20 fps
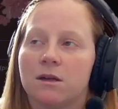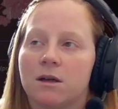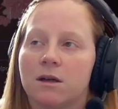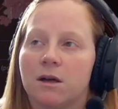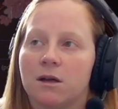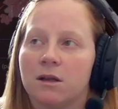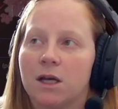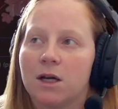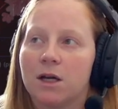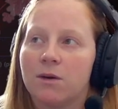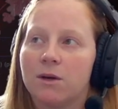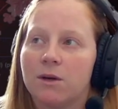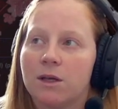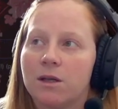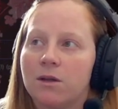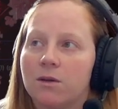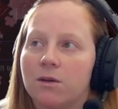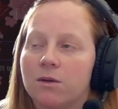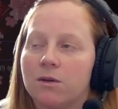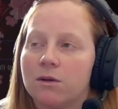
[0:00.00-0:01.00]
allowing
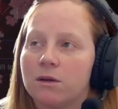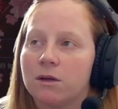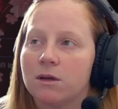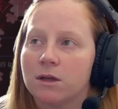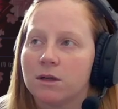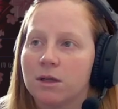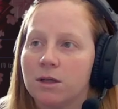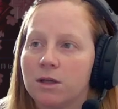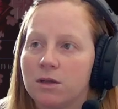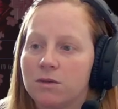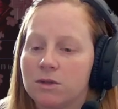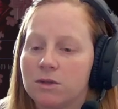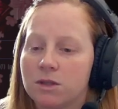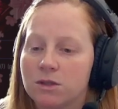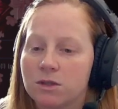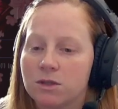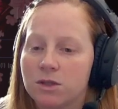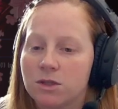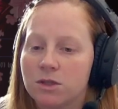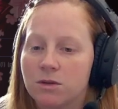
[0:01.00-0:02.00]
your
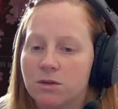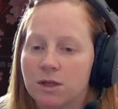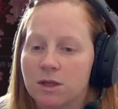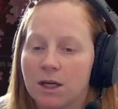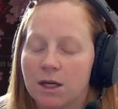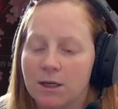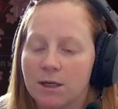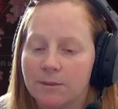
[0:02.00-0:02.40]
users to not